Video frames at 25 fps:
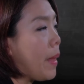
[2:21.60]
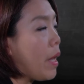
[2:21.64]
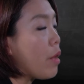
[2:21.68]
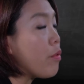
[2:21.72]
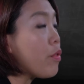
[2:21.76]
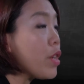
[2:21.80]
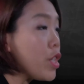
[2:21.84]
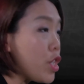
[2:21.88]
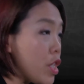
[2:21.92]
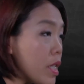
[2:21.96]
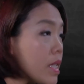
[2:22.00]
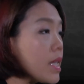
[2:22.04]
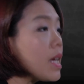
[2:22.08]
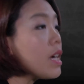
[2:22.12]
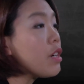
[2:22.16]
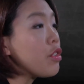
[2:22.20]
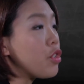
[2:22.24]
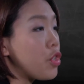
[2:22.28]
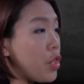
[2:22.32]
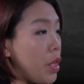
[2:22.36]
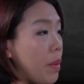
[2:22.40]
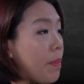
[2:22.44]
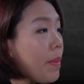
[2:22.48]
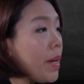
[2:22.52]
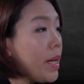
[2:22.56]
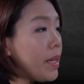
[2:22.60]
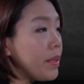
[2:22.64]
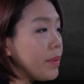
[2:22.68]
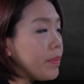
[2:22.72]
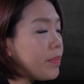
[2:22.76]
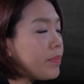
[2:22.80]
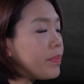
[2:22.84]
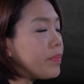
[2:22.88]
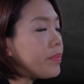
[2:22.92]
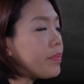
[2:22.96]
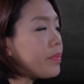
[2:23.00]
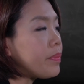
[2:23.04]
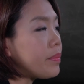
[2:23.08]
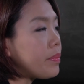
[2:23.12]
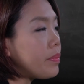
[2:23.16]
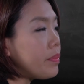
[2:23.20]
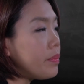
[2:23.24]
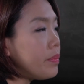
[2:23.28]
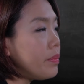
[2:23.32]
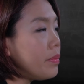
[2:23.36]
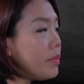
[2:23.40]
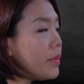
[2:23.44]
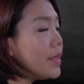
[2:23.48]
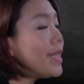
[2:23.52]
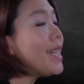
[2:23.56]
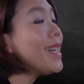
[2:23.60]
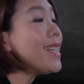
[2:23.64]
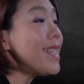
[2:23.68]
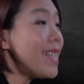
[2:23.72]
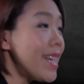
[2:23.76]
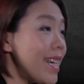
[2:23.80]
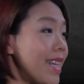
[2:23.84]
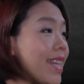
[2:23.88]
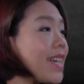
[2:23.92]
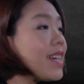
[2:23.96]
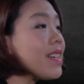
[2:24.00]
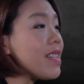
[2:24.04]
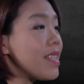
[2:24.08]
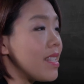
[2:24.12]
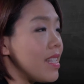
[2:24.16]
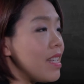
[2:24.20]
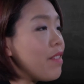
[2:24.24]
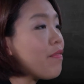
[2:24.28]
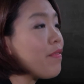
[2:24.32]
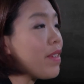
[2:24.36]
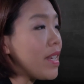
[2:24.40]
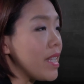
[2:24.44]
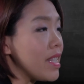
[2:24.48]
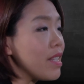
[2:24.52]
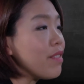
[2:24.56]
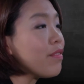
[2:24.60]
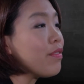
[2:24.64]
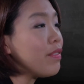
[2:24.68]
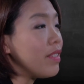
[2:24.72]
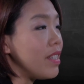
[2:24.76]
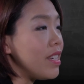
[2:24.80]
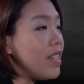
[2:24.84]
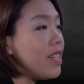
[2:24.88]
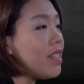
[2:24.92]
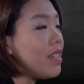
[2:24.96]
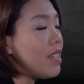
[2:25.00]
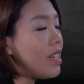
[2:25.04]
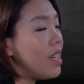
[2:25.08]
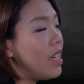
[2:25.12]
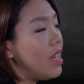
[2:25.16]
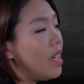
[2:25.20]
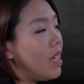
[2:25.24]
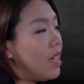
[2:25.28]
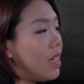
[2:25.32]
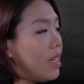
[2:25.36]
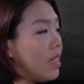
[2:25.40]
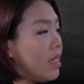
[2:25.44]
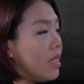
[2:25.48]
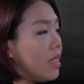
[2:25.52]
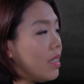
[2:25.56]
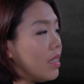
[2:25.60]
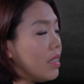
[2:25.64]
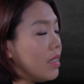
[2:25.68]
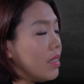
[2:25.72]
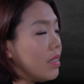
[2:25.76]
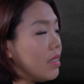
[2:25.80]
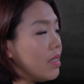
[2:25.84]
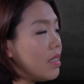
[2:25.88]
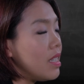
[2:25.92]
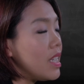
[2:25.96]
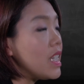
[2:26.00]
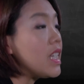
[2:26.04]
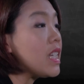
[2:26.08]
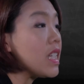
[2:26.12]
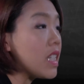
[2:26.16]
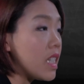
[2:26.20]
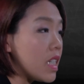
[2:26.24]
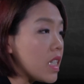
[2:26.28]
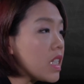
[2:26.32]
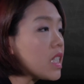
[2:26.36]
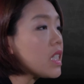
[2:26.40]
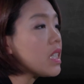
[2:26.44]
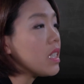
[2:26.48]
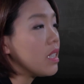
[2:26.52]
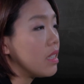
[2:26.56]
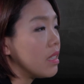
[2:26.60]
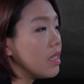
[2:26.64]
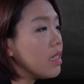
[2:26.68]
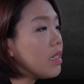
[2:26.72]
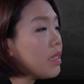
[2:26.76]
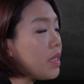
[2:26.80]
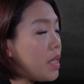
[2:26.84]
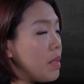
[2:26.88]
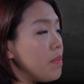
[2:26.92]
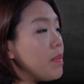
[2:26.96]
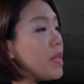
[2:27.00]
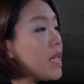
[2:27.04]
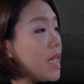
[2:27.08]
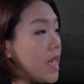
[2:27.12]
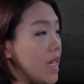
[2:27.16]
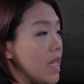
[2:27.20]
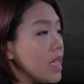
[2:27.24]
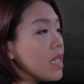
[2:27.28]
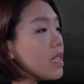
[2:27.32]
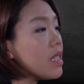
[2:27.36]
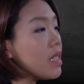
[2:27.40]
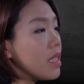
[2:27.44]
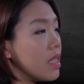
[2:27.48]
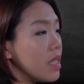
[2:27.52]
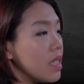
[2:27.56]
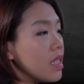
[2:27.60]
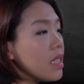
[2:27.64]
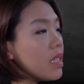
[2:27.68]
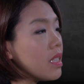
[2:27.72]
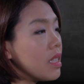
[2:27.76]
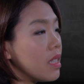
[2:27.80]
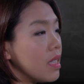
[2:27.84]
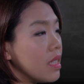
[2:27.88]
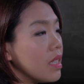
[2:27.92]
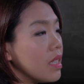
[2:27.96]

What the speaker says: Register our trademark, and that has effectively deterred imitators.